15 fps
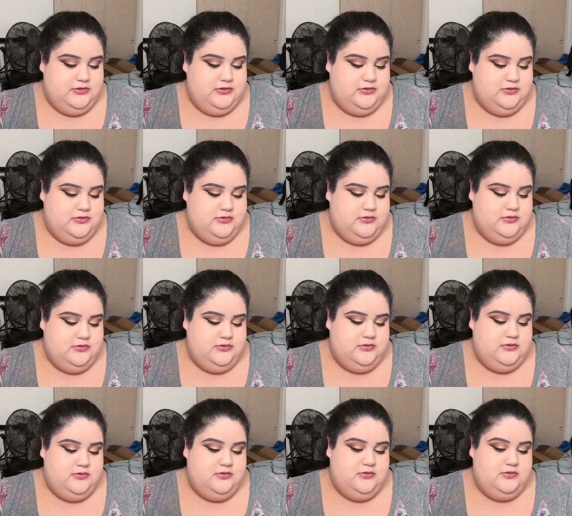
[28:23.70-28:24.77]

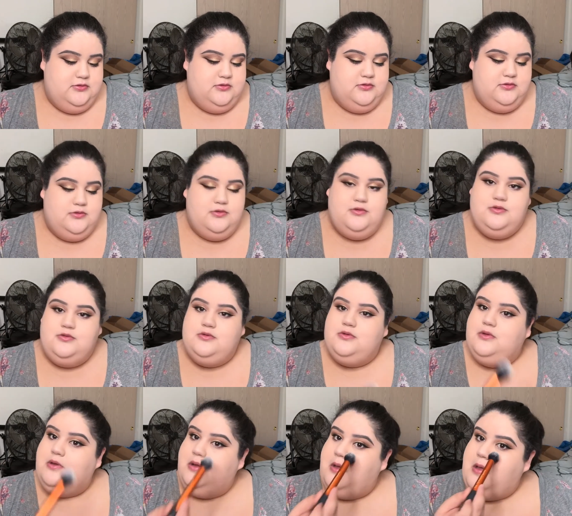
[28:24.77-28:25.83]

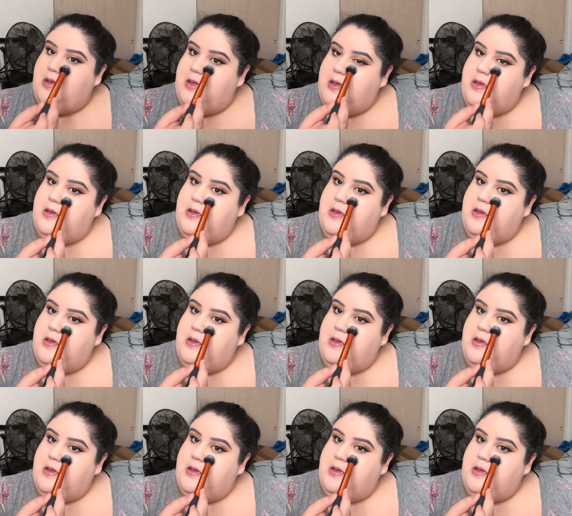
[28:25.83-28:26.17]
(no one is talking)